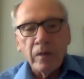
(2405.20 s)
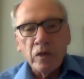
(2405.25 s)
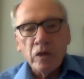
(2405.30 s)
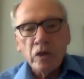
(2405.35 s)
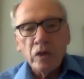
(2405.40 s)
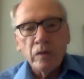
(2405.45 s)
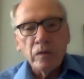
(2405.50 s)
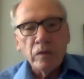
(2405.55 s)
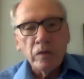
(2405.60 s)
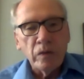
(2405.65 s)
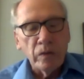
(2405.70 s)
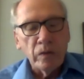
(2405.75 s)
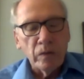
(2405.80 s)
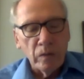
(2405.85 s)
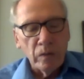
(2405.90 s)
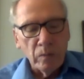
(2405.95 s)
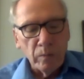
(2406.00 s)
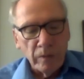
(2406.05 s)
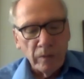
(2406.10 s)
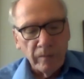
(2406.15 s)
function
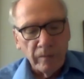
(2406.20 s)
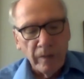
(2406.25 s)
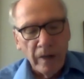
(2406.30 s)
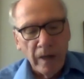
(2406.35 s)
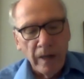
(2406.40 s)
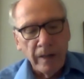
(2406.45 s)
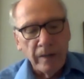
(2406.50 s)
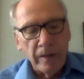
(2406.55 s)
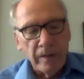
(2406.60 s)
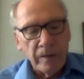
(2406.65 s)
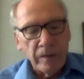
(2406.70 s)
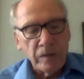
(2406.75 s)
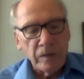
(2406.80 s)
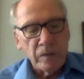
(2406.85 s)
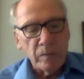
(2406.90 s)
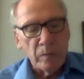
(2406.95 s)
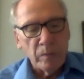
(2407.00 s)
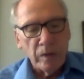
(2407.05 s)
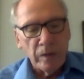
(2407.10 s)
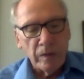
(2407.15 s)
to provide
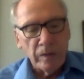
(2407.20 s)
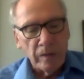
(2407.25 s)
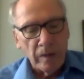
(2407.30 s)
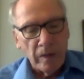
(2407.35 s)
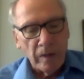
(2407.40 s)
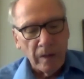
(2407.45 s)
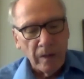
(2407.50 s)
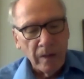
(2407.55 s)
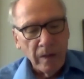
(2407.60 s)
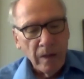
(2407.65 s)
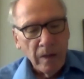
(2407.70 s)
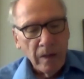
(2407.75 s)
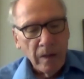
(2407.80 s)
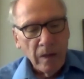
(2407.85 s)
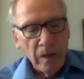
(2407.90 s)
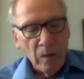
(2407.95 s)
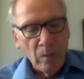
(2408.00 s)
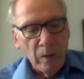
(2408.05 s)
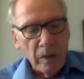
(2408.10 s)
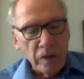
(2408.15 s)
us with uh,
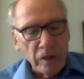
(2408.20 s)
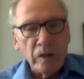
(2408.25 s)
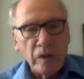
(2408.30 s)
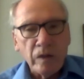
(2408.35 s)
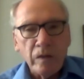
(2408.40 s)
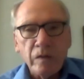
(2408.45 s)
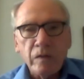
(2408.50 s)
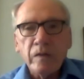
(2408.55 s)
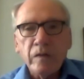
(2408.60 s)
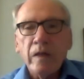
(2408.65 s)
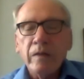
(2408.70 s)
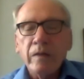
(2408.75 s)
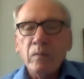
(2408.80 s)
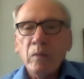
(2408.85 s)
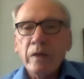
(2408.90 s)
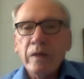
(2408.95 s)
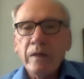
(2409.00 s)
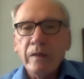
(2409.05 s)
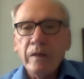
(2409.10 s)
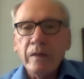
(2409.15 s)
questions that
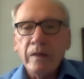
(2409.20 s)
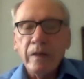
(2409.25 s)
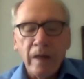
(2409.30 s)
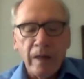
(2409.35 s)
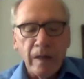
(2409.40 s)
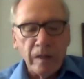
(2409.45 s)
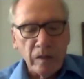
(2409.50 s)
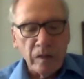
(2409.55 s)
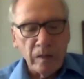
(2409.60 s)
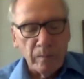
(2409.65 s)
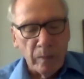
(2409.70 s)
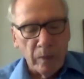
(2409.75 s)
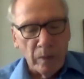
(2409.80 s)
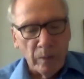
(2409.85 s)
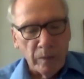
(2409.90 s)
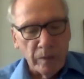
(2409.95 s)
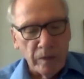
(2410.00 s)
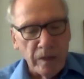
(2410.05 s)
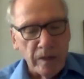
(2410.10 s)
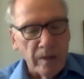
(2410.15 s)
we can ask
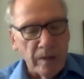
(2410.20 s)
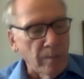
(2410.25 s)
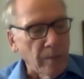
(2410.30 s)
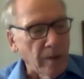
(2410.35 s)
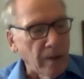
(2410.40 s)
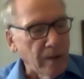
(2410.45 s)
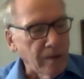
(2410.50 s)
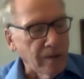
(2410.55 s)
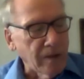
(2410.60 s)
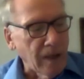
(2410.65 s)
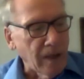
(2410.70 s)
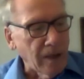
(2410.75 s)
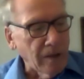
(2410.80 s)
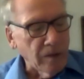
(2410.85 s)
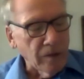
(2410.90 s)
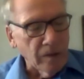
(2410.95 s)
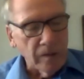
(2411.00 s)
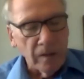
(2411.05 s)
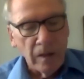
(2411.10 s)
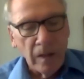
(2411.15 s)
both Tim and
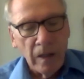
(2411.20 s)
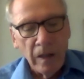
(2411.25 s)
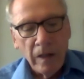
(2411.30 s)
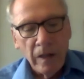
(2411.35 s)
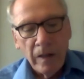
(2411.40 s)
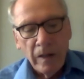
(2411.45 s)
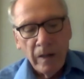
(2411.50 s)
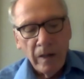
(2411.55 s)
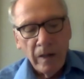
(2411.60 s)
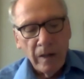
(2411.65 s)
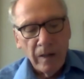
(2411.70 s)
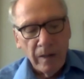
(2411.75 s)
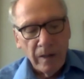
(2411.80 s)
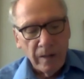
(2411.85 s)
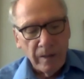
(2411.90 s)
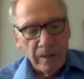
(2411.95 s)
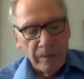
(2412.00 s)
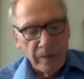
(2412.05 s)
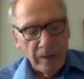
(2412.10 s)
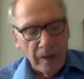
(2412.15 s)
Daniel
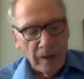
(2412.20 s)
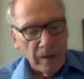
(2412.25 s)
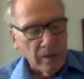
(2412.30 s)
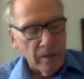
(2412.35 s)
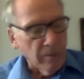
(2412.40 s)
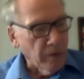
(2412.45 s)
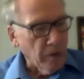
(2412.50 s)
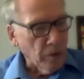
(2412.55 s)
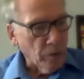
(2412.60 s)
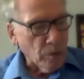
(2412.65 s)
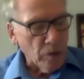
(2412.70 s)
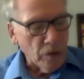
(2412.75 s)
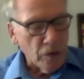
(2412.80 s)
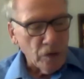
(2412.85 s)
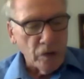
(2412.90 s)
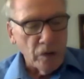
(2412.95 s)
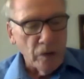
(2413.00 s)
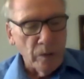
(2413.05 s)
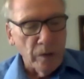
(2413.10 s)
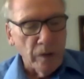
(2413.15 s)
uh, that are of
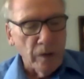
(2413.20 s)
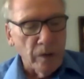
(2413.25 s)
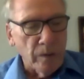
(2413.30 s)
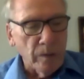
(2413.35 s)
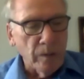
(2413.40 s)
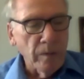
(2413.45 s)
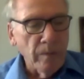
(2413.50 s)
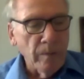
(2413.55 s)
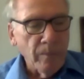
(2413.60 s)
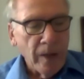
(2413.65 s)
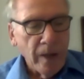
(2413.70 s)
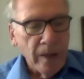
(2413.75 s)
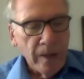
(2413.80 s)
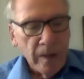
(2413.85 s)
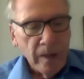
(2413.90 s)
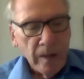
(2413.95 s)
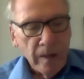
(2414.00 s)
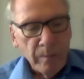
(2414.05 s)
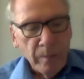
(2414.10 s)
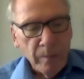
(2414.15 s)
interest to you.
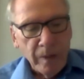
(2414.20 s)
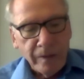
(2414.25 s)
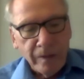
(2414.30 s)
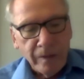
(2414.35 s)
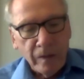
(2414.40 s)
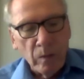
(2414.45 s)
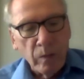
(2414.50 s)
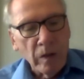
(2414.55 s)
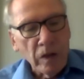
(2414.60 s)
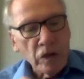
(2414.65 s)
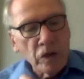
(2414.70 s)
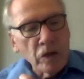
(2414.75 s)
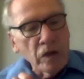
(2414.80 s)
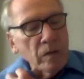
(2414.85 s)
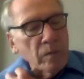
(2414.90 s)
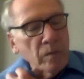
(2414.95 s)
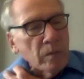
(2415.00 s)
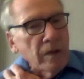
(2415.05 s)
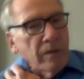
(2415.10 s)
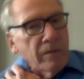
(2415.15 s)
But the
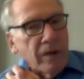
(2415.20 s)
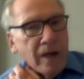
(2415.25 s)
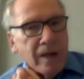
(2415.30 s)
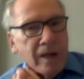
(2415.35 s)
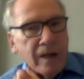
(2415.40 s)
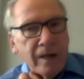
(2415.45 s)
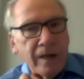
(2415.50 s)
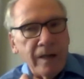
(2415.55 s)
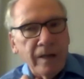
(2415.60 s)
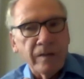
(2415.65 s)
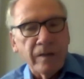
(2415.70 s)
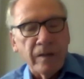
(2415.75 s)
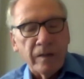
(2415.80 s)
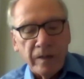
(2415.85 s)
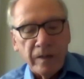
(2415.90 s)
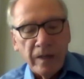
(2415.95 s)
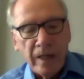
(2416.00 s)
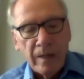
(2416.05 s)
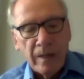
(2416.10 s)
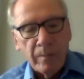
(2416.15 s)
question we've had
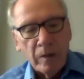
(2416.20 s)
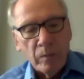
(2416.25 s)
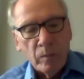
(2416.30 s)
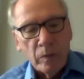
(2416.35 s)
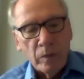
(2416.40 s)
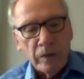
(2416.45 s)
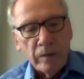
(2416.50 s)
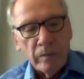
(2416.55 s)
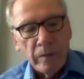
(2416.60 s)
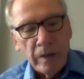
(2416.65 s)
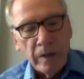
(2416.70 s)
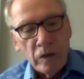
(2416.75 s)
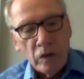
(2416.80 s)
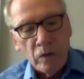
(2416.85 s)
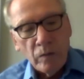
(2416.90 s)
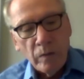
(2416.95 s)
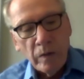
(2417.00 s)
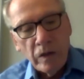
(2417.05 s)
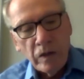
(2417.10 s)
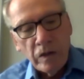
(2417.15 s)
that came in with the
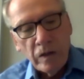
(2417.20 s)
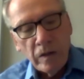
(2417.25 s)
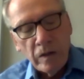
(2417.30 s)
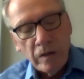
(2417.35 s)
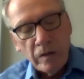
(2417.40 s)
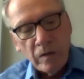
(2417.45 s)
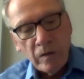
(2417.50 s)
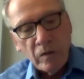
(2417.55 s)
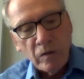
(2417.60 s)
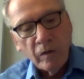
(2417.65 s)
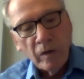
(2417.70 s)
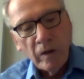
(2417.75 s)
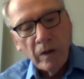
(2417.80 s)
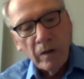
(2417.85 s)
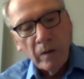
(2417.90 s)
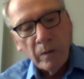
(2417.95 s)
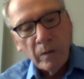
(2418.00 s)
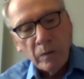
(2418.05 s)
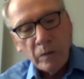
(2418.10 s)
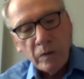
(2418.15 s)
registration is as
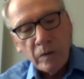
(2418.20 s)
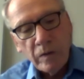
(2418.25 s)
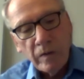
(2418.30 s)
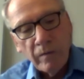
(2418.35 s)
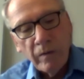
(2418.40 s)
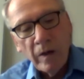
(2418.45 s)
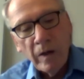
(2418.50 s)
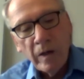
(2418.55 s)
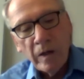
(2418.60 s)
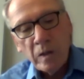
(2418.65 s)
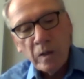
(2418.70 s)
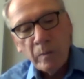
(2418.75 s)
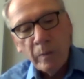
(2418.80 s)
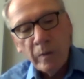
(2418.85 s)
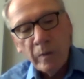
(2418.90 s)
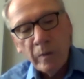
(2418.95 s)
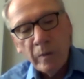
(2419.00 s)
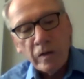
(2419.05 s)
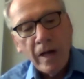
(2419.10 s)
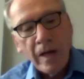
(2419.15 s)
follows. If
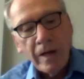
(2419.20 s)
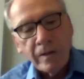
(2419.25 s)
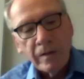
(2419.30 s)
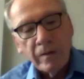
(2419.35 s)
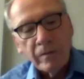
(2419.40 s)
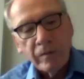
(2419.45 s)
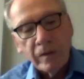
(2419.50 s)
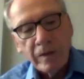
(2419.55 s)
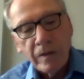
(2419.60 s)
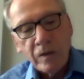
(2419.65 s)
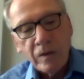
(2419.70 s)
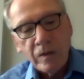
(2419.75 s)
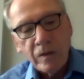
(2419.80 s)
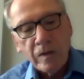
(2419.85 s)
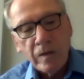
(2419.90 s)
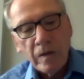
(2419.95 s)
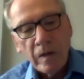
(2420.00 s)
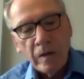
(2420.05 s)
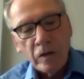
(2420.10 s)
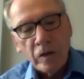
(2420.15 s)
hospitals actively
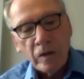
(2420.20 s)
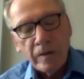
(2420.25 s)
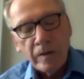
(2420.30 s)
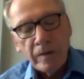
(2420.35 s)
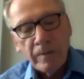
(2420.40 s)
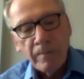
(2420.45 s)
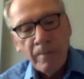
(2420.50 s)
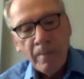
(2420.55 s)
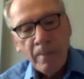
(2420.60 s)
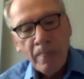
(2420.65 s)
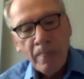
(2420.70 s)
solicit